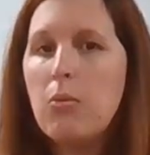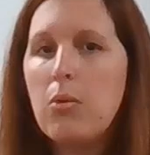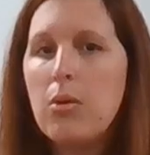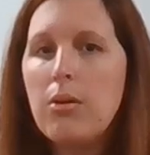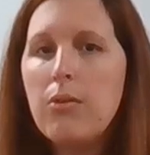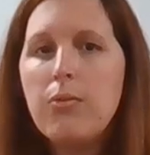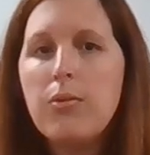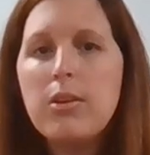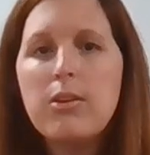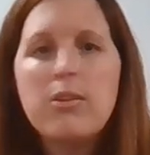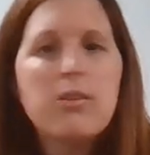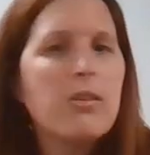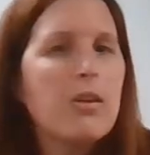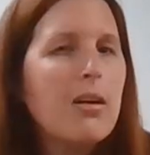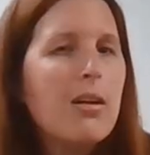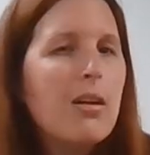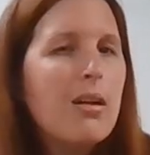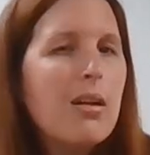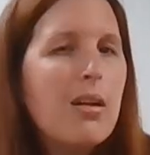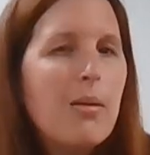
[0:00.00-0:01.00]
What if we
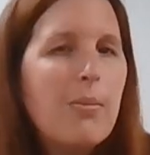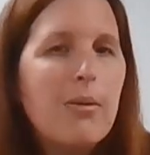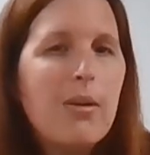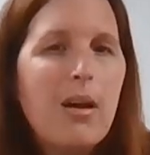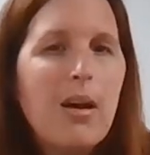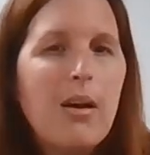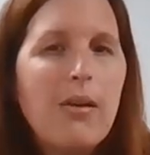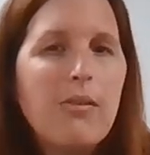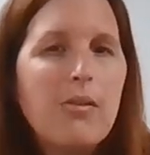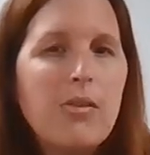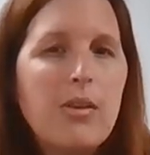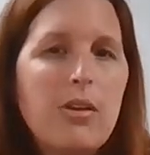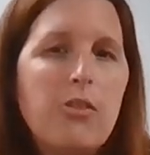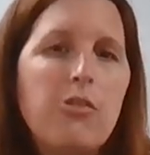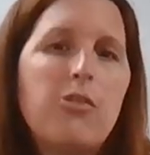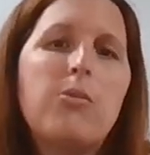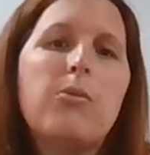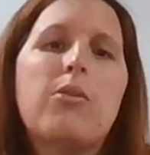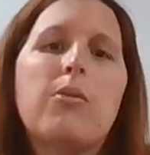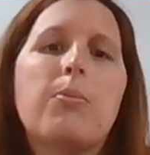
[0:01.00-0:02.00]
started up a
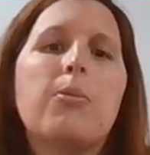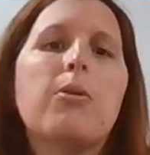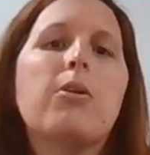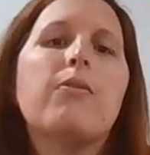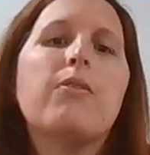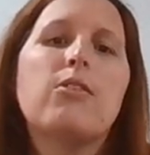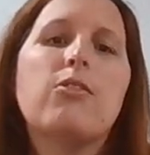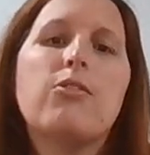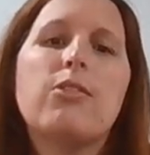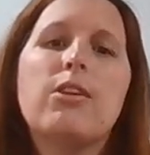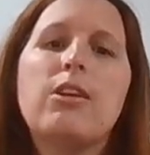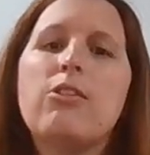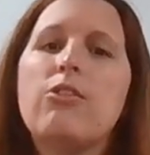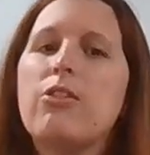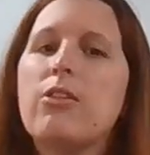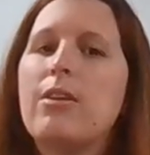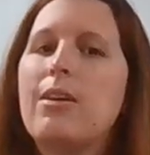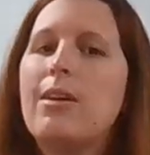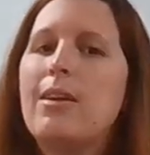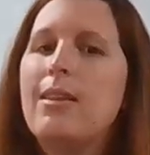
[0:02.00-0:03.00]
conversation with a perfect
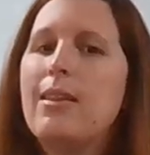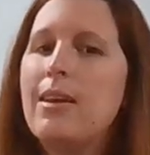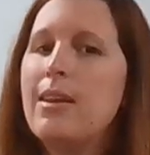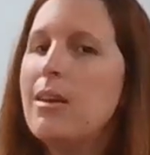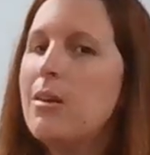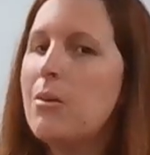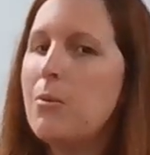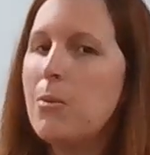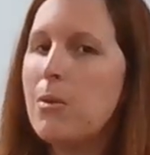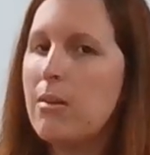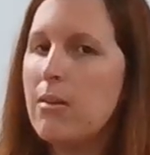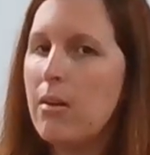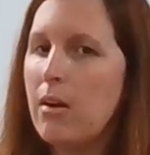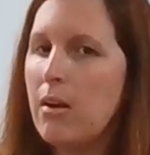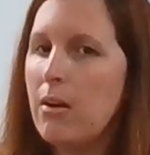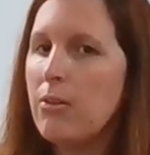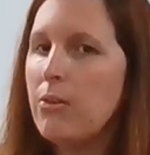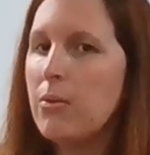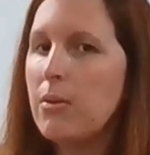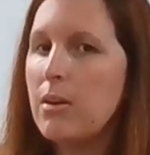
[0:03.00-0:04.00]
stranger and they didn't want to
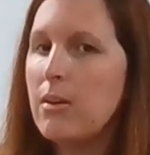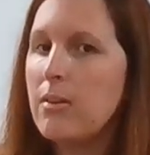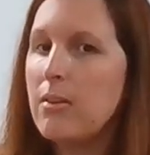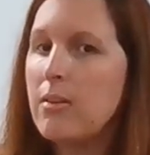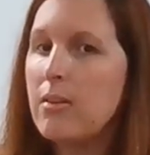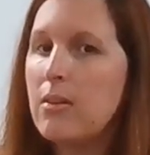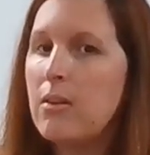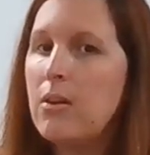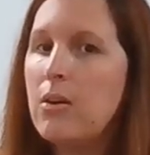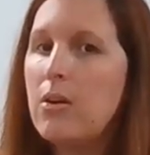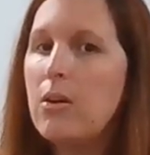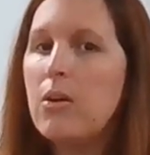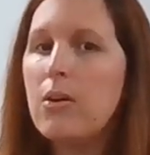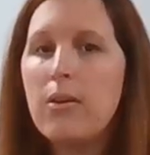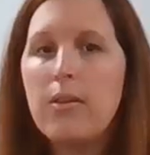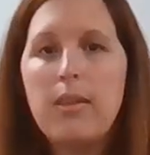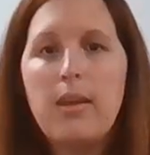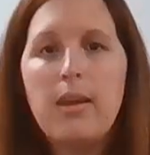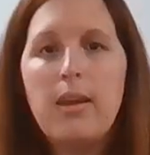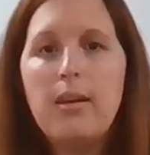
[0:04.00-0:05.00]
talk to us,
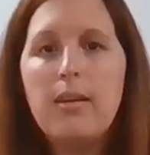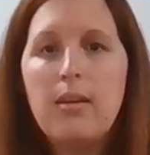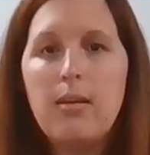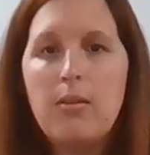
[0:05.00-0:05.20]
or they